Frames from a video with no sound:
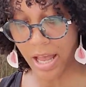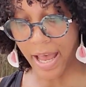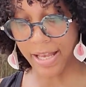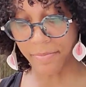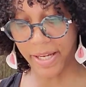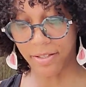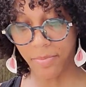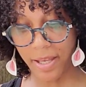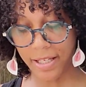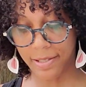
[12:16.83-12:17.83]
As might
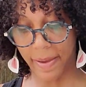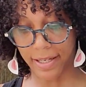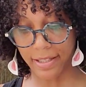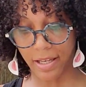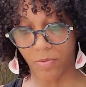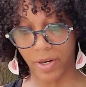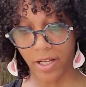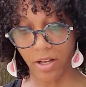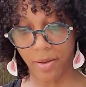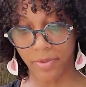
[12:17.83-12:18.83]
to be expected, when
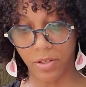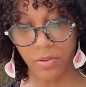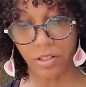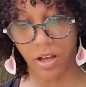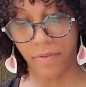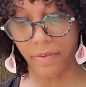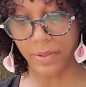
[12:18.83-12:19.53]
it comes to love and